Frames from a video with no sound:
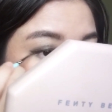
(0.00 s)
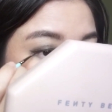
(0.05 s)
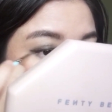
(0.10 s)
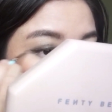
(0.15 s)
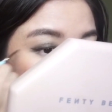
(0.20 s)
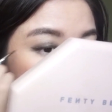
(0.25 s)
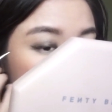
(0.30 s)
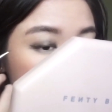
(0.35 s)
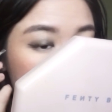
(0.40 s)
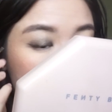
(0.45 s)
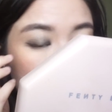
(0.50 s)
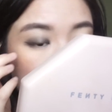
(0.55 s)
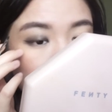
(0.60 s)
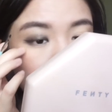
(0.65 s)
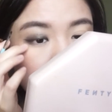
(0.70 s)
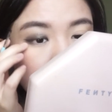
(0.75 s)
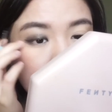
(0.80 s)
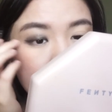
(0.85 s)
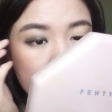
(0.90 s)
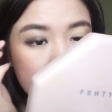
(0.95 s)
basis, I
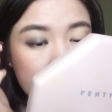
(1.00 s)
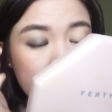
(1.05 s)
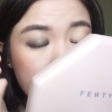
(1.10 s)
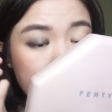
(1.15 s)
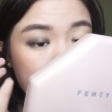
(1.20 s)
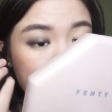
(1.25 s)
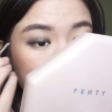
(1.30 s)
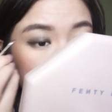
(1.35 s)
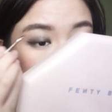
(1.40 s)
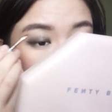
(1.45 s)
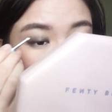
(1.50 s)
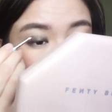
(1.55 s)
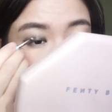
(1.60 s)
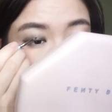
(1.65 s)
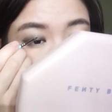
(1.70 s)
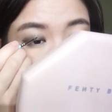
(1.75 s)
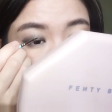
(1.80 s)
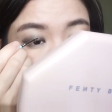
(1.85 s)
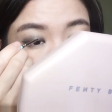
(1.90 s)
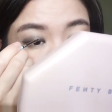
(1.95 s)
will just put
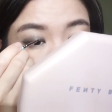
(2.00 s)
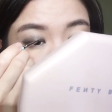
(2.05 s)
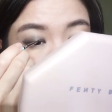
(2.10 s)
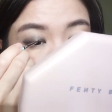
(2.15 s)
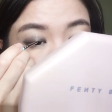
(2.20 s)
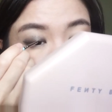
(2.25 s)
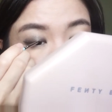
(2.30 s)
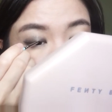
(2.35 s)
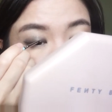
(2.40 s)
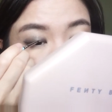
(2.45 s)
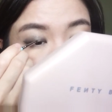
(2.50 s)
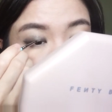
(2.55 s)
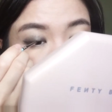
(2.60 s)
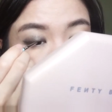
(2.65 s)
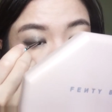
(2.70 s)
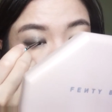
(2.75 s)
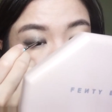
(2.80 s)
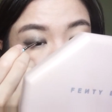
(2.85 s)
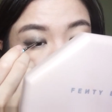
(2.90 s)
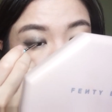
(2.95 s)
the golden
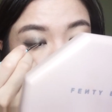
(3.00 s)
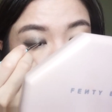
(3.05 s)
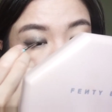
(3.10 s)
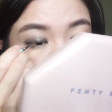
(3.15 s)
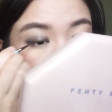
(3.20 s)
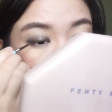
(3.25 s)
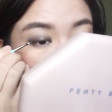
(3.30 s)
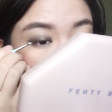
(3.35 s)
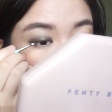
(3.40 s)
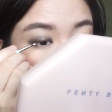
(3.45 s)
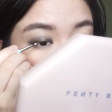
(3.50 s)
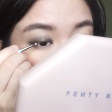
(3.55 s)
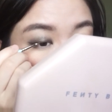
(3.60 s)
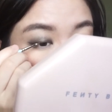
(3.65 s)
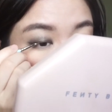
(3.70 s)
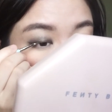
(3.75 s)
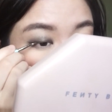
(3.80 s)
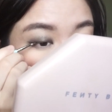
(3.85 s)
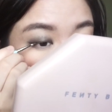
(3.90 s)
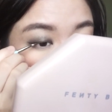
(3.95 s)
glitter on my
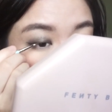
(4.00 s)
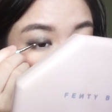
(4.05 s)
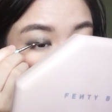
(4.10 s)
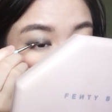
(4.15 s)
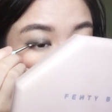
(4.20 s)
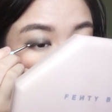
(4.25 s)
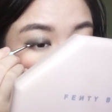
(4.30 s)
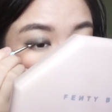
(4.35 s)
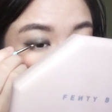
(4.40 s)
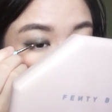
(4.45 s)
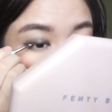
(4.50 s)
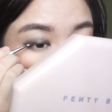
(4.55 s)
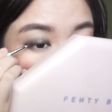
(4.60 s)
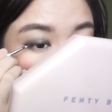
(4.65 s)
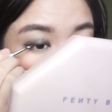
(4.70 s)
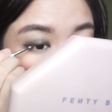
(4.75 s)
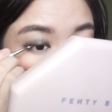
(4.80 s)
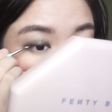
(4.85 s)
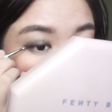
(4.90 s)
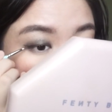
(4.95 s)
eyelid and use
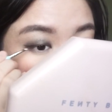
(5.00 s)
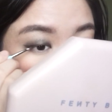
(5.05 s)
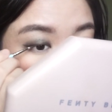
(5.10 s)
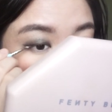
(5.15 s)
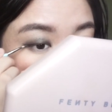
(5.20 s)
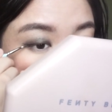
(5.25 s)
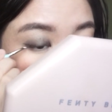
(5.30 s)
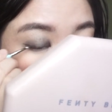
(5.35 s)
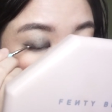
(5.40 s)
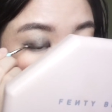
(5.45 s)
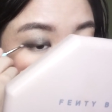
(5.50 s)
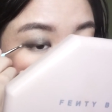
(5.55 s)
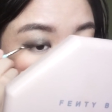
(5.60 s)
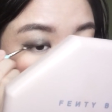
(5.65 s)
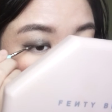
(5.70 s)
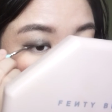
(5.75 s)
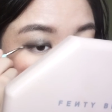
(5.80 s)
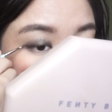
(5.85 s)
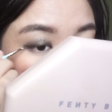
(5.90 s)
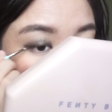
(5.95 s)
this
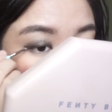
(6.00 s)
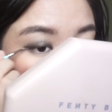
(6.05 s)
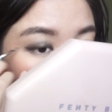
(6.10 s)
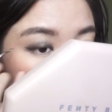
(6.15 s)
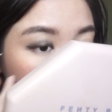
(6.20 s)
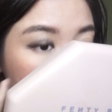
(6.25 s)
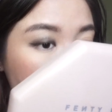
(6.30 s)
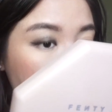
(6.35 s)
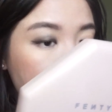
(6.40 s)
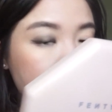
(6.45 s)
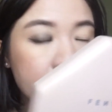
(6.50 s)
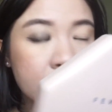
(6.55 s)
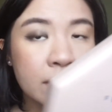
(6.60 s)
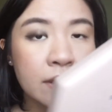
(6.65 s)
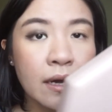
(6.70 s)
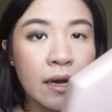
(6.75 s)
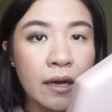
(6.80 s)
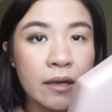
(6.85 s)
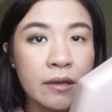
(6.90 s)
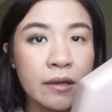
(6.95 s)
cream color as an
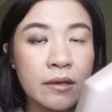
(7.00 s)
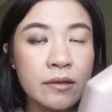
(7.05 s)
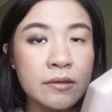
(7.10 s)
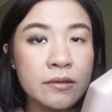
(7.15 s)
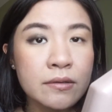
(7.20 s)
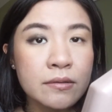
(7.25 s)
eyeliner.